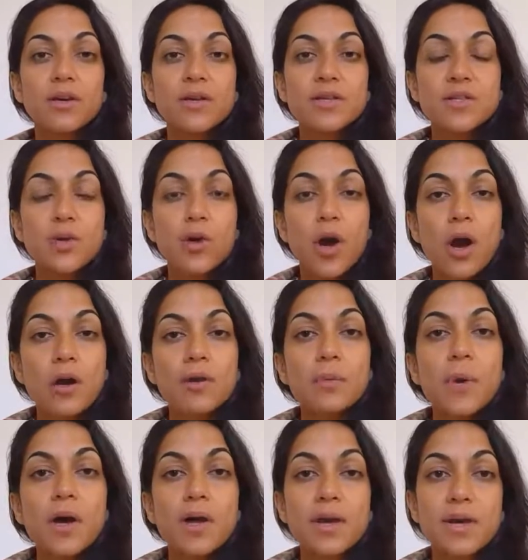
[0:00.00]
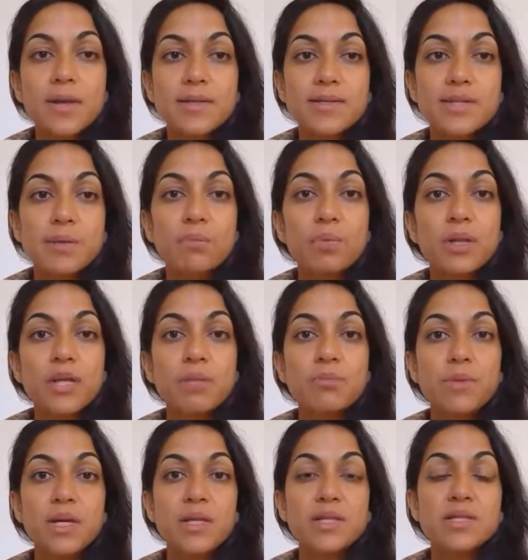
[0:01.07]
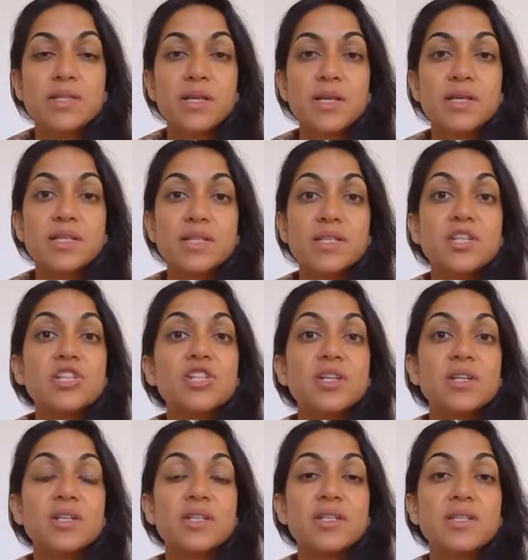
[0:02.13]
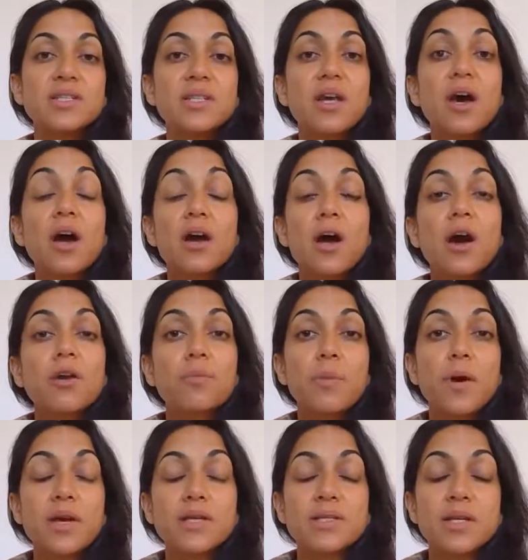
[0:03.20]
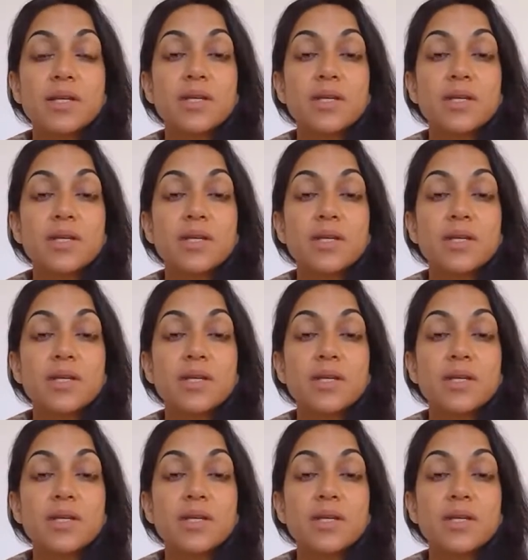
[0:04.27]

So karma simply means our karma is a